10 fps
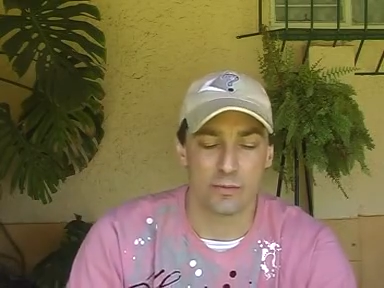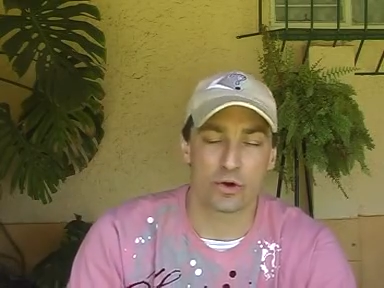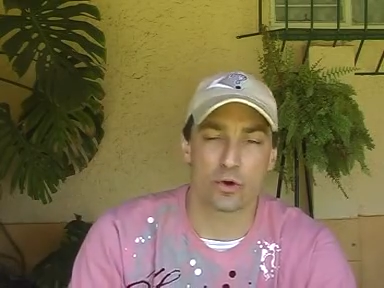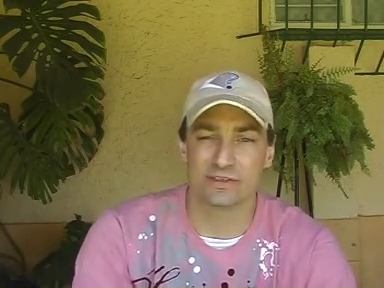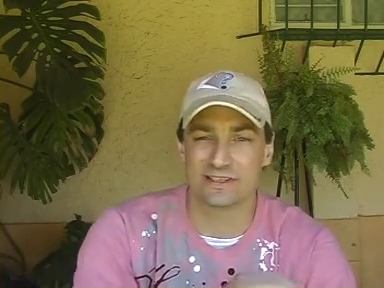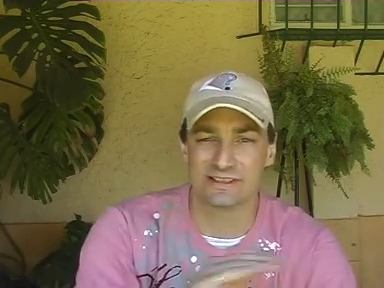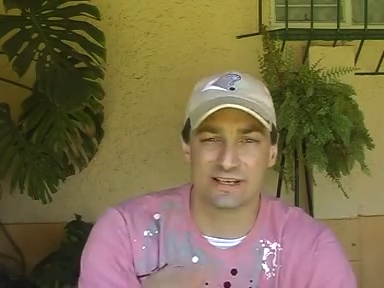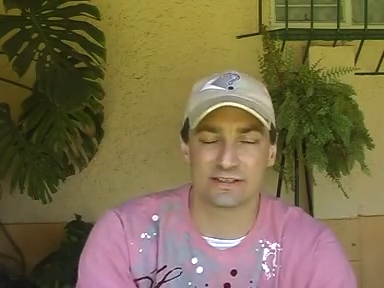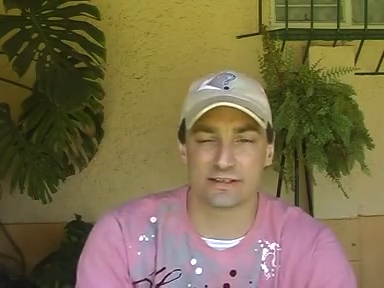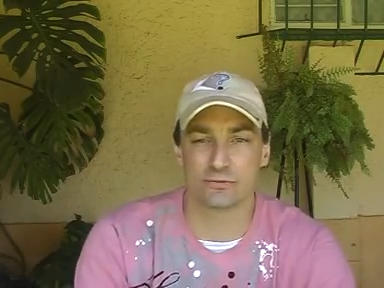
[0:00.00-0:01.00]
Because the
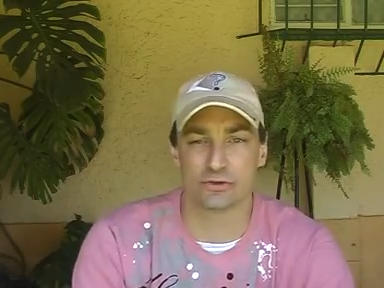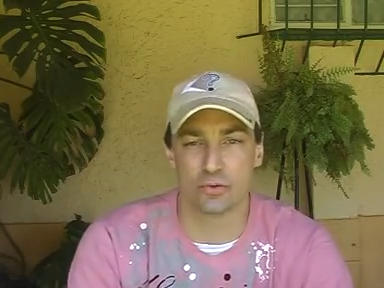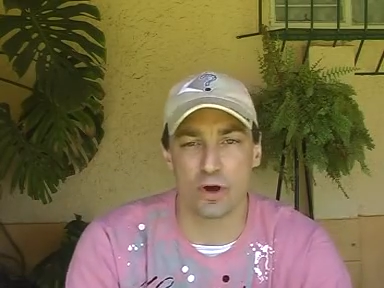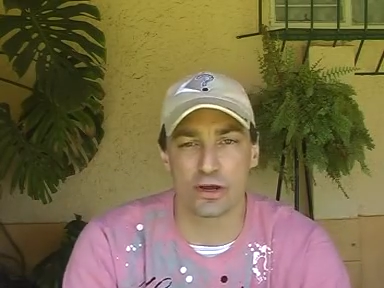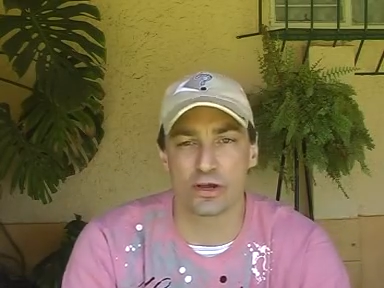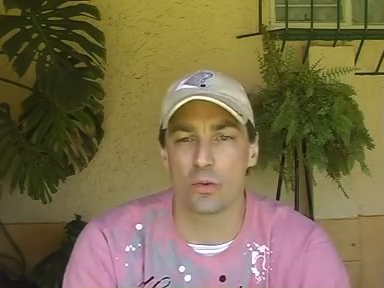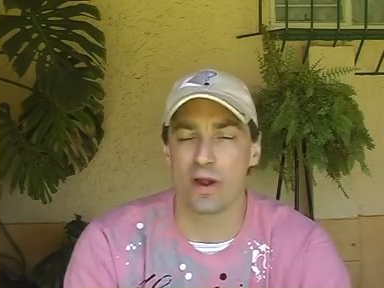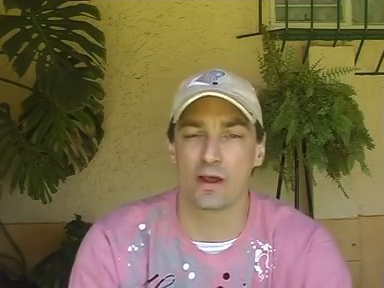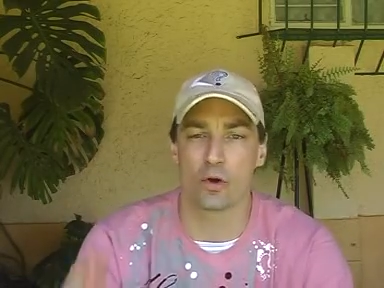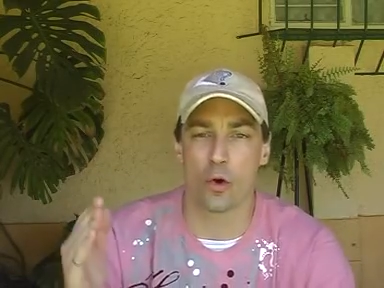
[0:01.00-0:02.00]
systems work, you
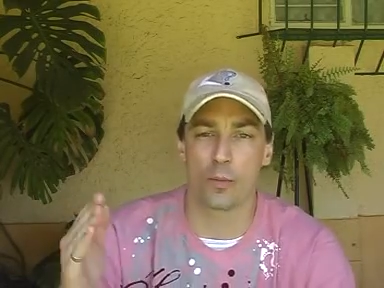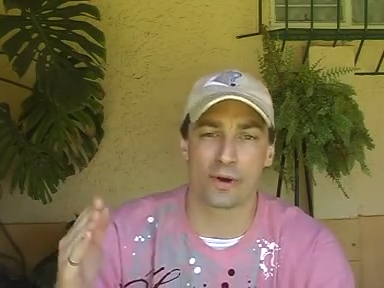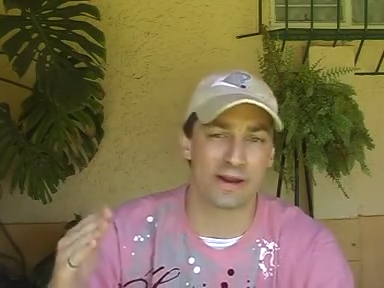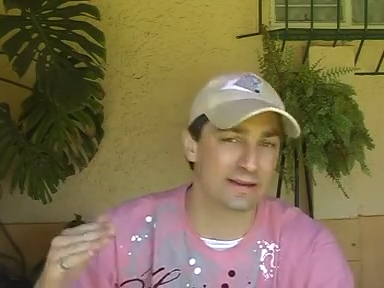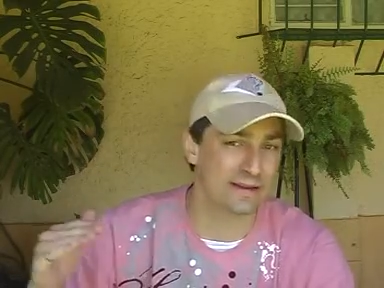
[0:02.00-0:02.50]
want to incorporate